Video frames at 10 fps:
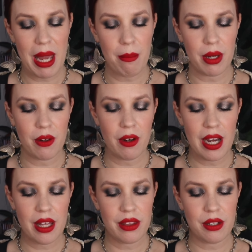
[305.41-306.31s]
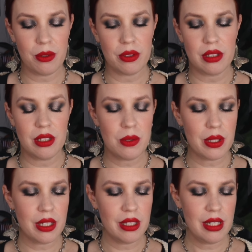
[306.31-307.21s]
Pat McGrath Gold
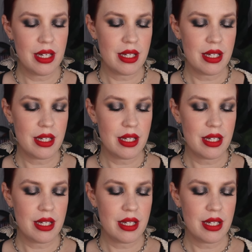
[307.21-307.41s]
Allure.